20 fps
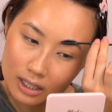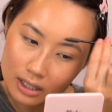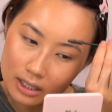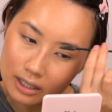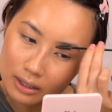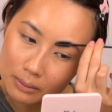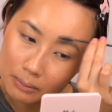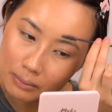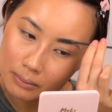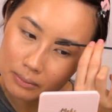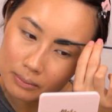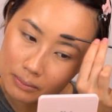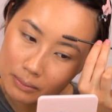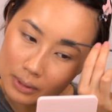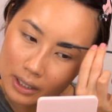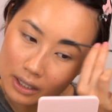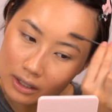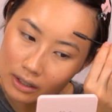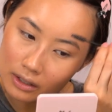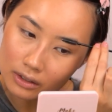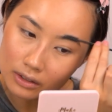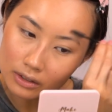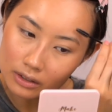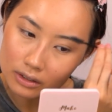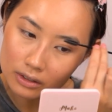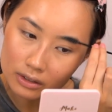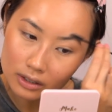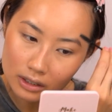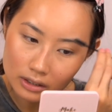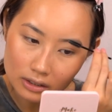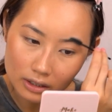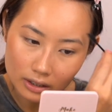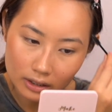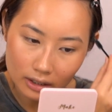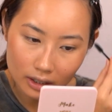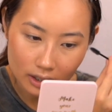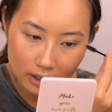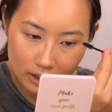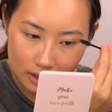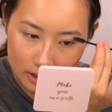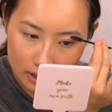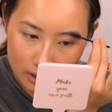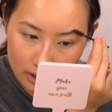like powder, things like that.